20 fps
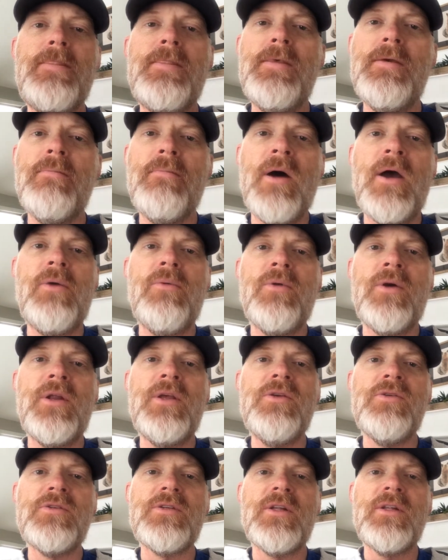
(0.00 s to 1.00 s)
you might want
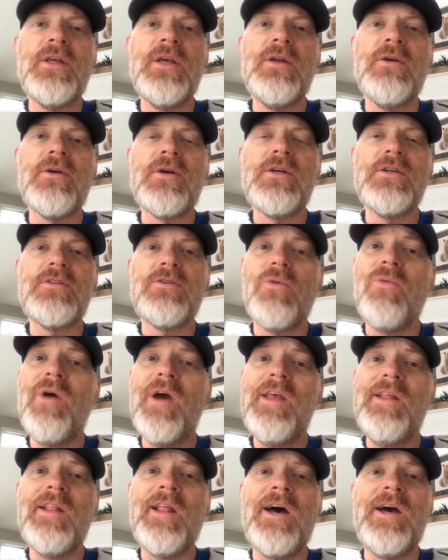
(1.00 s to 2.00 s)
to use a leader because the
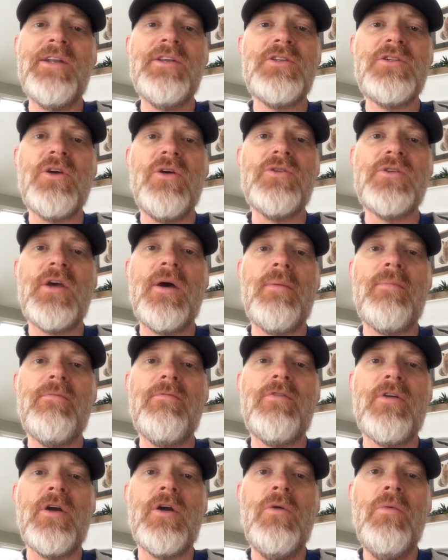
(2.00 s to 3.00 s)
white line shows up
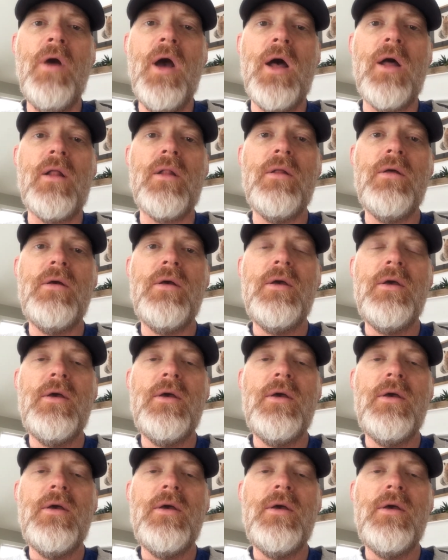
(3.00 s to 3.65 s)
very well.